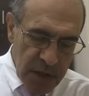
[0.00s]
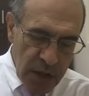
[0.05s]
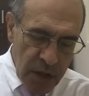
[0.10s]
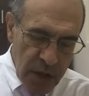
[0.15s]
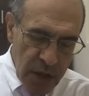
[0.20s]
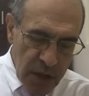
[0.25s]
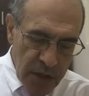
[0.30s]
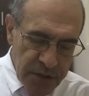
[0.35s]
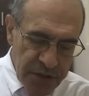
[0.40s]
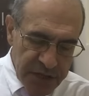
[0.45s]

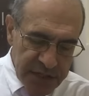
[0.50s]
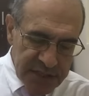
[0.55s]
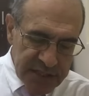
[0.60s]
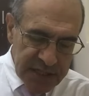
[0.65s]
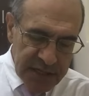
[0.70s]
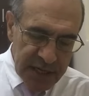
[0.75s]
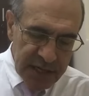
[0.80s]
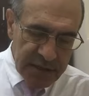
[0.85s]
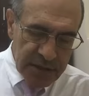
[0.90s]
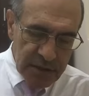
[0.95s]
this
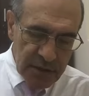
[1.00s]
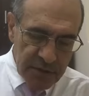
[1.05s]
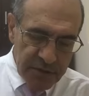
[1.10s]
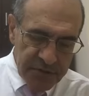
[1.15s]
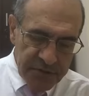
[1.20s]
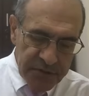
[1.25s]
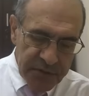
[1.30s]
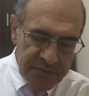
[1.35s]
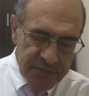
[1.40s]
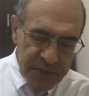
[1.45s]
kind
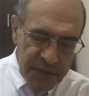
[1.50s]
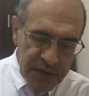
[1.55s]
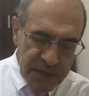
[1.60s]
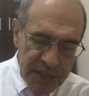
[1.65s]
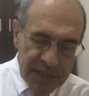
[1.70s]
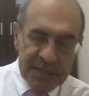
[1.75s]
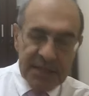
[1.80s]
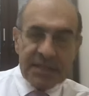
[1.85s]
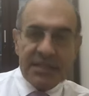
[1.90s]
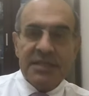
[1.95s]
of,
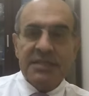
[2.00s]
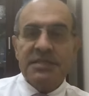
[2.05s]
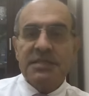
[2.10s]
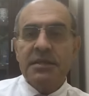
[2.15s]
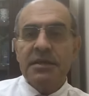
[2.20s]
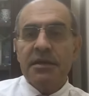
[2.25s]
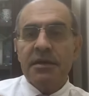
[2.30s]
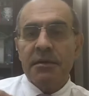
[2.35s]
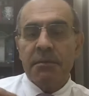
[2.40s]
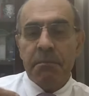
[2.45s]
that it is
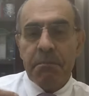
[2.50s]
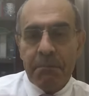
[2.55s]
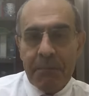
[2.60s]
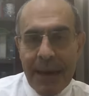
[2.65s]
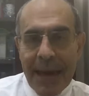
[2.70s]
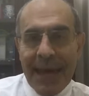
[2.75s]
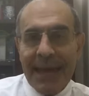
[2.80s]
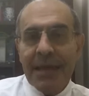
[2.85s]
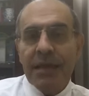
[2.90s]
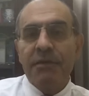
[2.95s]
the
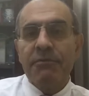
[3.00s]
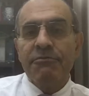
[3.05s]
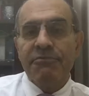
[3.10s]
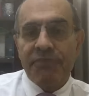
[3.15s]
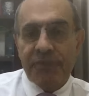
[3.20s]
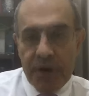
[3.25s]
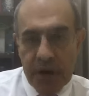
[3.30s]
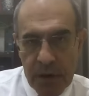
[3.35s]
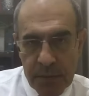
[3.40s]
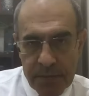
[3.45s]
main
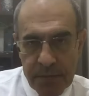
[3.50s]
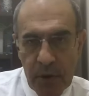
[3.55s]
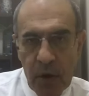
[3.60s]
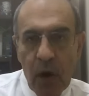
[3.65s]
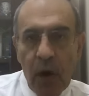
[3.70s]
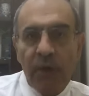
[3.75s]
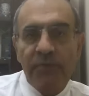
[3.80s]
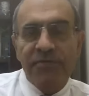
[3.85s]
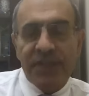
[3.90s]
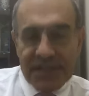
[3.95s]
verb
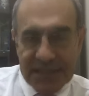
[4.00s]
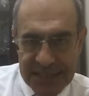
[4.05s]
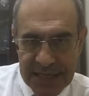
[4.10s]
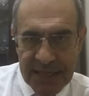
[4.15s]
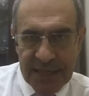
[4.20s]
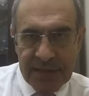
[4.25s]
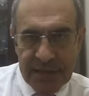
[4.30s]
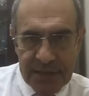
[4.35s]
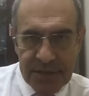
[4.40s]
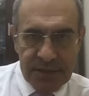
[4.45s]
of the
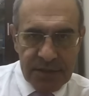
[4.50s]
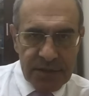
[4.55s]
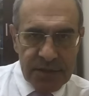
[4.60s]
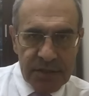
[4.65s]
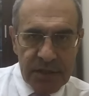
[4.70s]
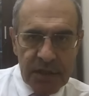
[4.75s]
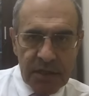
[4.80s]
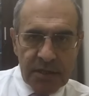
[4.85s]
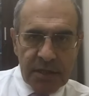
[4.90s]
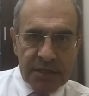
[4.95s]

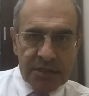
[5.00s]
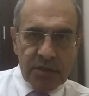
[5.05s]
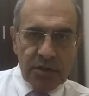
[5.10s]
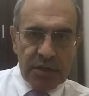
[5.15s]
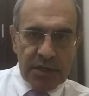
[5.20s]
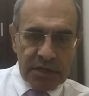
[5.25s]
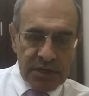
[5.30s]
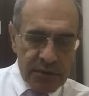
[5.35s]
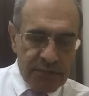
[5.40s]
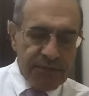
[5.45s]
sentence that you
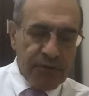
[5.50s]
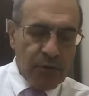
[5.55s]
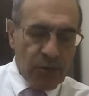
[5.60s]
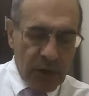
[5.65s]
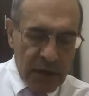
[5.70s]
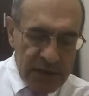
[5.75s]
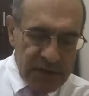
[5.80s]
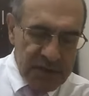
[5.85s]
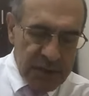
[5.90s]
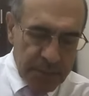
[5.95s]
need to
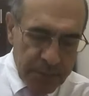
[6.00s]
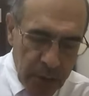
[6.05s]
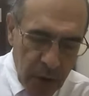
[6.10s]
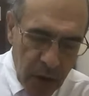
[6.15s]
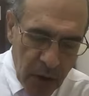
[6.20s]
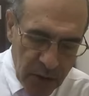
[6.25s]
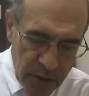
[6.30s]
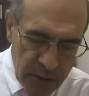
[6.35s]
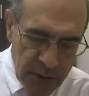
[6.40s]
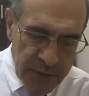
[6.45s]
focus
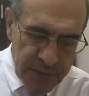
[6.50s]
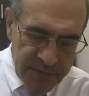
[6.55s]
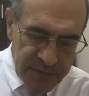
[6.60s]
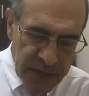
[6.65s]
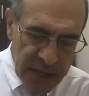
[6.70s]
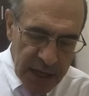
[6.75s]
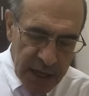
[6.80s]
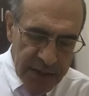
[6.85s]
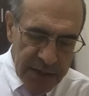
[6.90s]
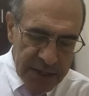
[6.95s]
upon,
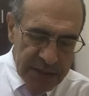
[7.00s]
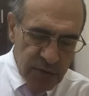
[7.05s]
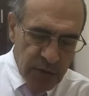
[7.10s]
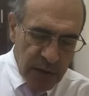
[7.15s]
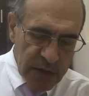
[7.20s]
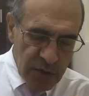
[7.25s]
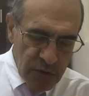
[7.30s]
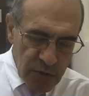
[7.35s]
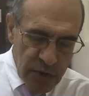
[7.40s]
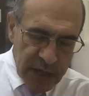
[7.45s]
and that's
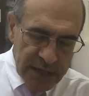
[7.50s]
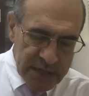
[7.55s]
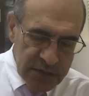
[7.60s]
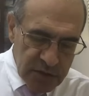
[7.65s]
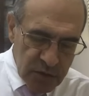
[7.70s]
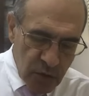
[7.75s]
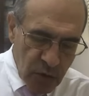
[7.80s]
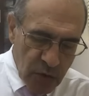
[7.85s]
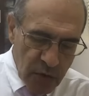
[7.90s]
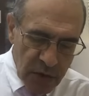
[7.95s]
why you write
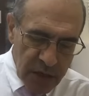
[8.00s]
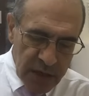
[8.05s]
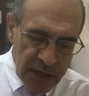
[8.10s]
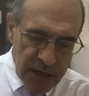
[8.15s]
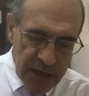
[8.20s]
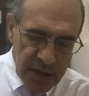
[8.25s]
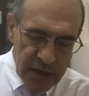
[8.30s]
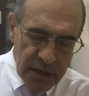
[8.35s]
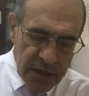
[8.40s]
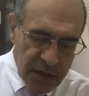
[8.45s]
it all
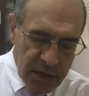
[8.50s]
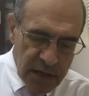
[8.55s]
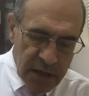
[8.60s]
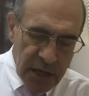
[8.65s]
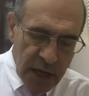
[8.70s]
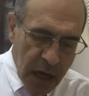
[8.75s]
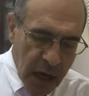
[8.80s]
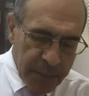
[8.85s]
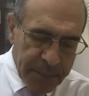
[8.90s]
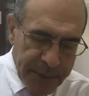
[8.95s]
in
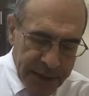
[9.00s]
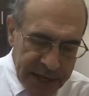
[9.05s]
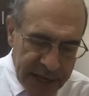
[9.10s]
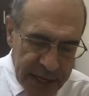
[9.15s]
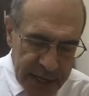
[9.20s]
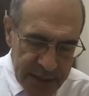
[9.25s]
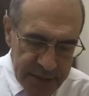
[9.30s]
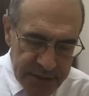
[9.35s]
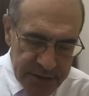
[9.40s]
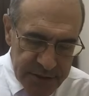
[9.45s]

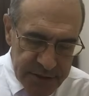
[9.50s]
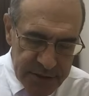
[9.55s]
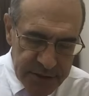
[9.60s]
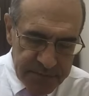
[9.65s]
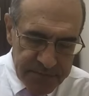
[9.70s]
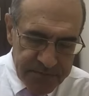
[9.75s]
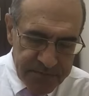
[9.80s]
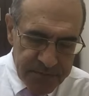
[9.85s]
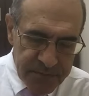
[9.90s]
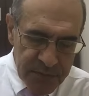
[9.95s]

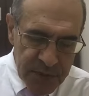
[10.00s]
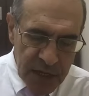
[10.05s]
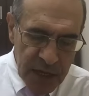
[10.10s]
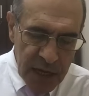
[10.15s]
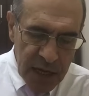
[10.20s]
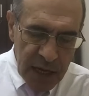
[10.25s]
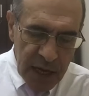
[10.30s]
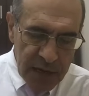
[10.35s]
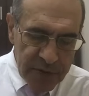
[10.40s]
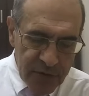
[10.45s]
uppercase.
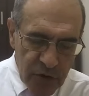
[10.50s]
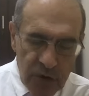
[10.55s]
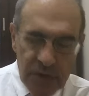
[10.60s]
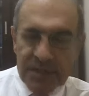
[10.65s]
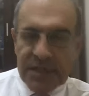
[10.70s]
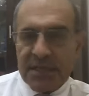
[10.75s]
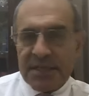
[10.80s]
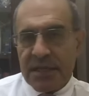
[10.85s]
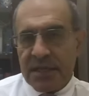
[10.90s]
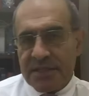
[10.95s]
And of
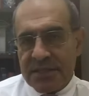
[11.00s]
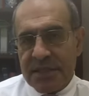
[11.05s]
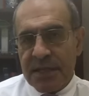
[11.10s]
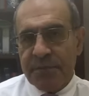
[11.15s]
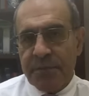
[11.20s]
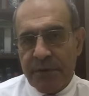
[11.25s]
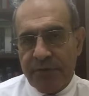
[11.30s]
course, as I said